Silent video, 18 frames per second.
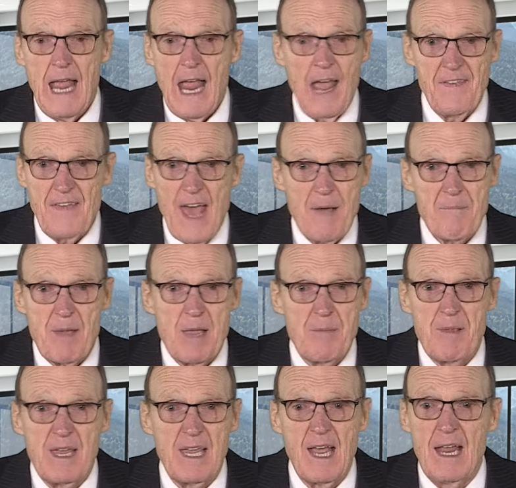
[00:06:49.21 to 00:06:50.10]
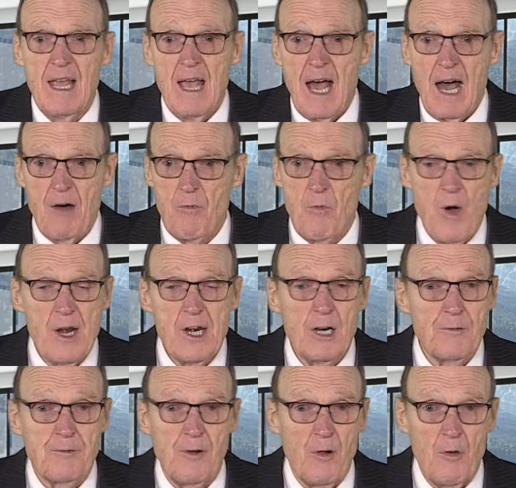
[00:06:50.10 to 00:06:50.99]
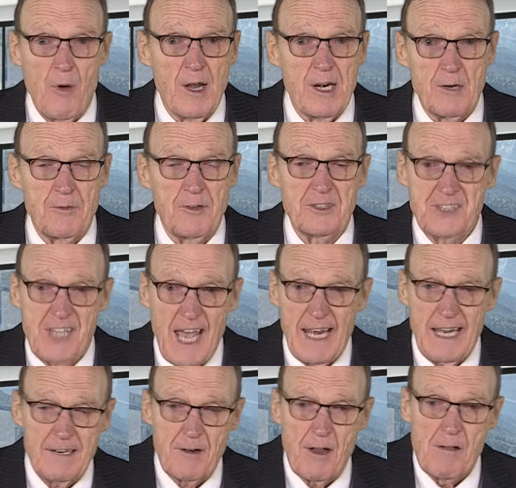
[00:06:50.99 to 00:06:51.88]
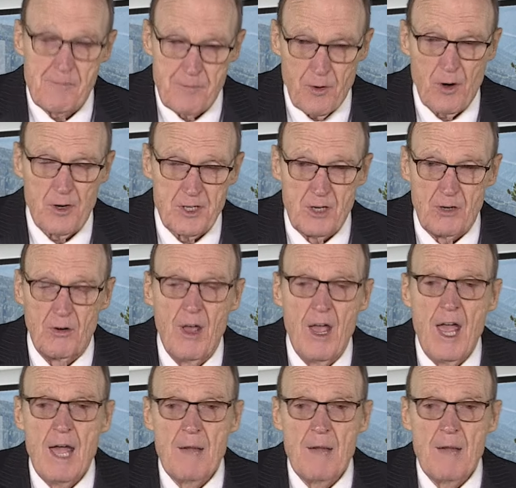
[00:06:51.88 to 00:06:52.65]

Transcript: and that may be a wonderful, wonderful tenant for you.